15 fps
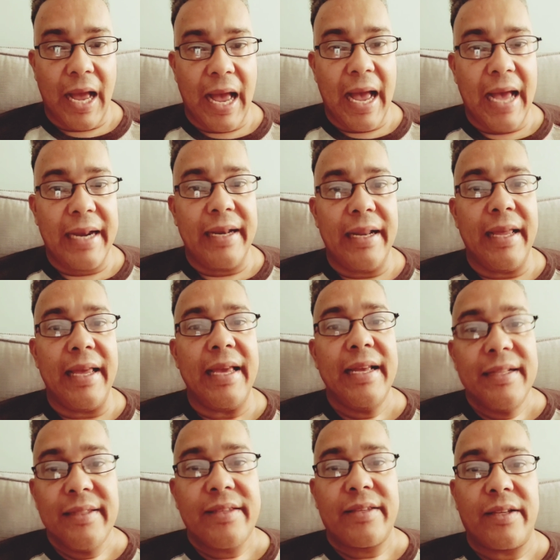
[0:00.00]
add
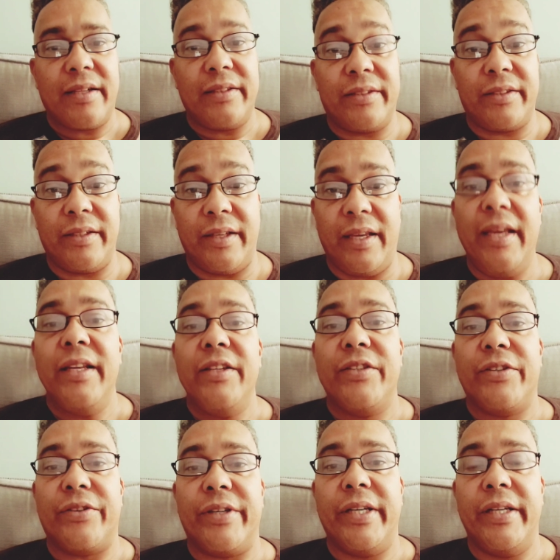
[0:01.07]
insult to
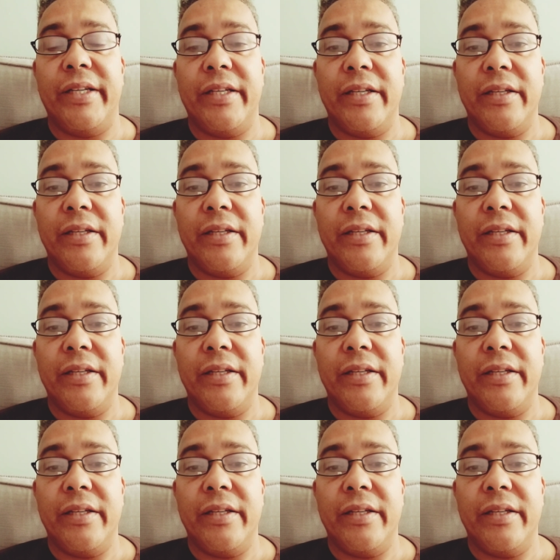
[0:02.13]
injury,